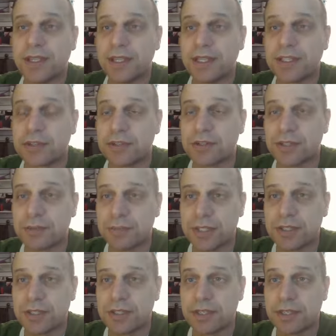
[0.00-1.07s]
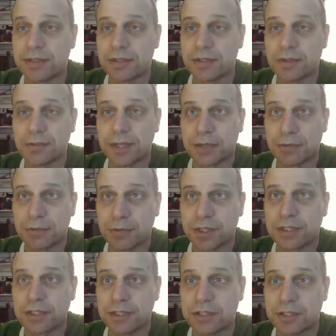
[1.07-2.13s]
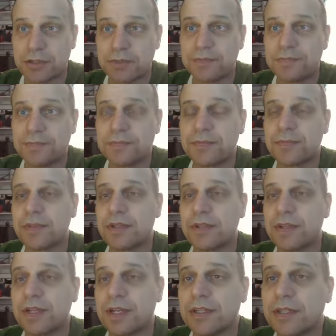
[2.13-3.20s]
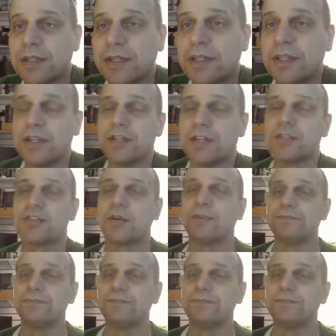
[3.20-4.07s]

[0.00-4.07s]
it's going to be there no matter what you do. Okay, so